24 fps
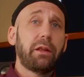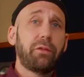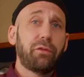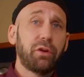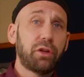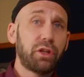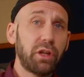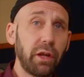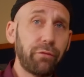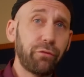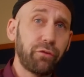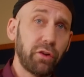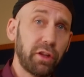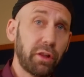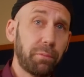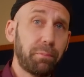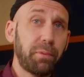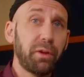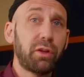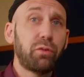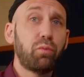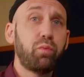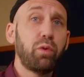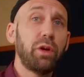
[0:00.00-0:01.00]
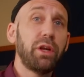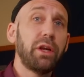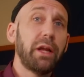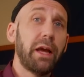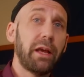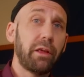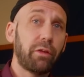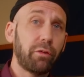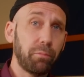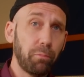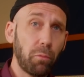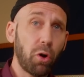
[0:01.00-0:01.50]
the difference between
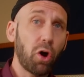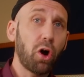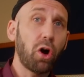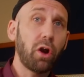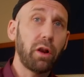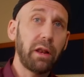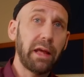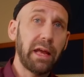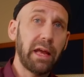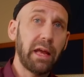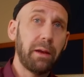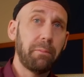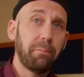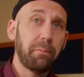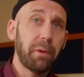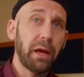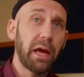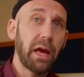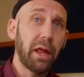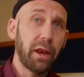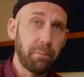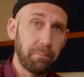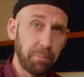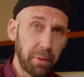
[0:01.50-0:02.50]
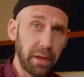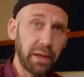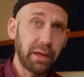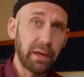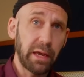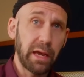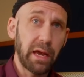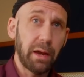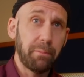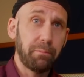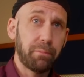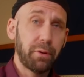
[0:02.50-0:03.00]
a small amp and a big
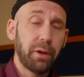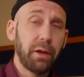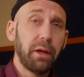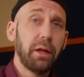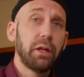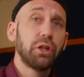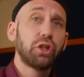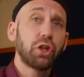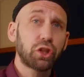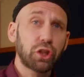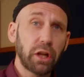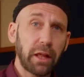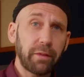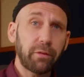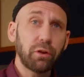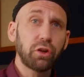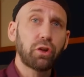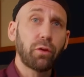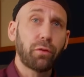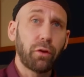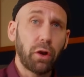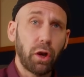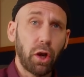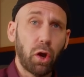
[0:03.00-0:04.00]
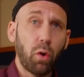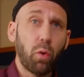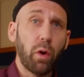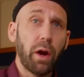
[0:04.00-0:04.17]
amp. Just listen to the low